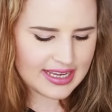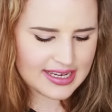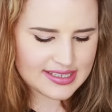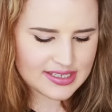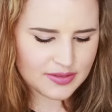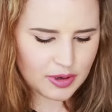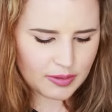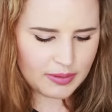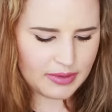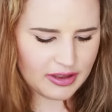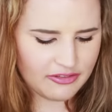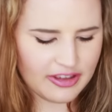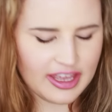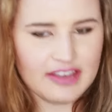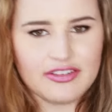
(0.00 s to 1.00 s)
these are probably
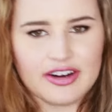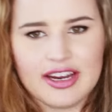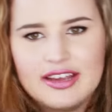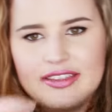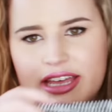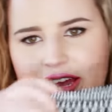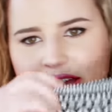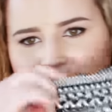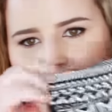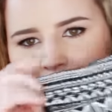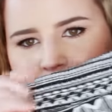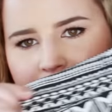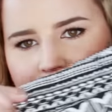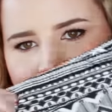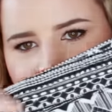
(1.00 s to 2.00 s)
my favourite. They're
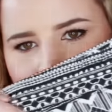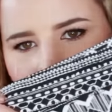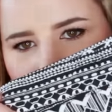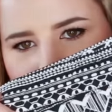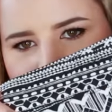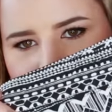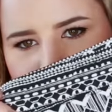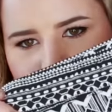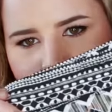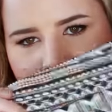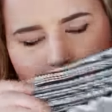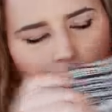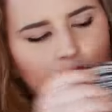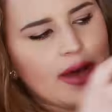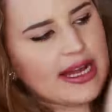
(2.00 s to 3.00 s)
like black and white
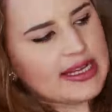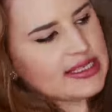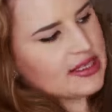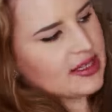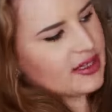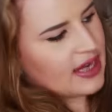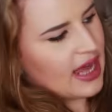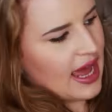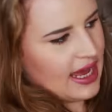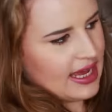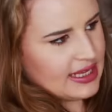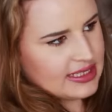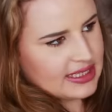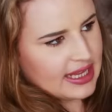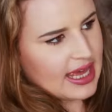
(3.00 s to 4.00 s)
tribal pattern,
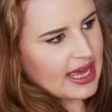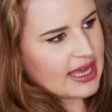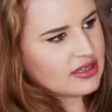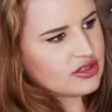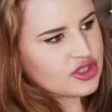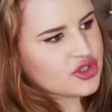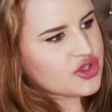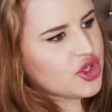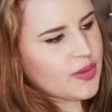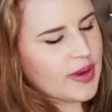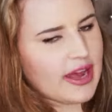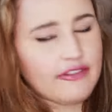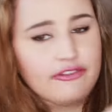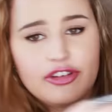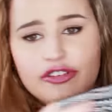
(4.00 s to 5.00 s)
and again just
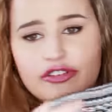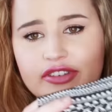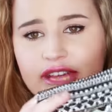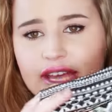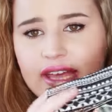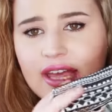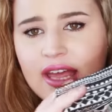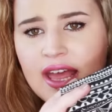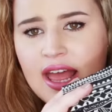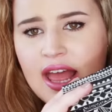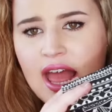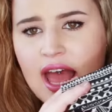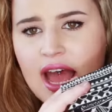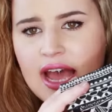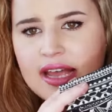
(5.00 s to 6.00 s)
£2.50.
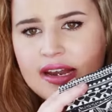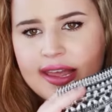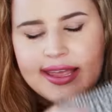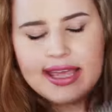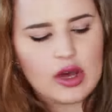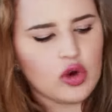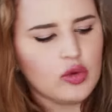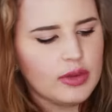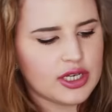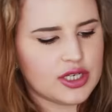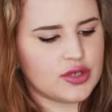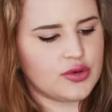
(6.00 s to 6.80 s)
And I get all my